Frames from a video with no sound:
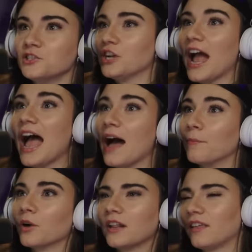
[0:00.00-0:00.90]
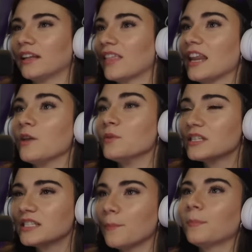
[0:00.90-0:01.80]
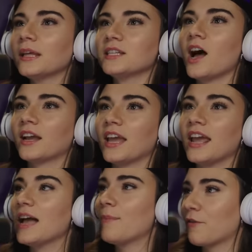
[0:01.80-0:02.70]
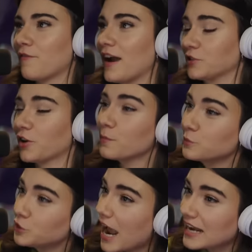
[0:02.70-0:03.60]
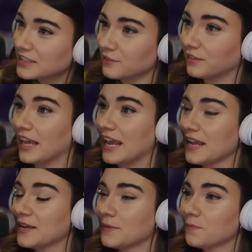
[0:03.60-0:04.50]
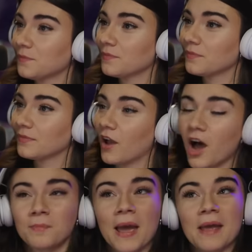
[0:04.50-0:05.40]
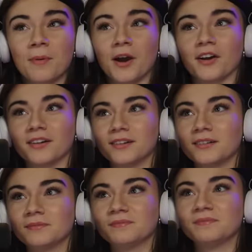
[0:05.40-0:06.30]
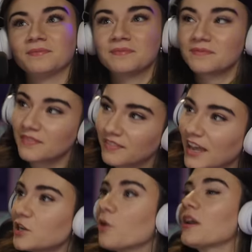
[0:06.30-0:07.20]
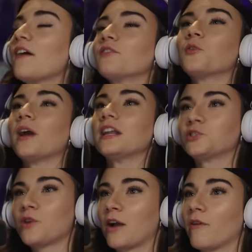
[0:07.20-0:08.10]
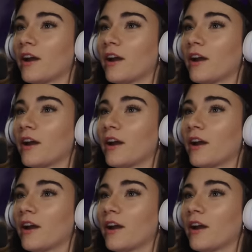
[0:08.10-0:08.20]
jab or anything like that. He was simply talking about Pfizer, and objectively, on paper, they don't have the greatest track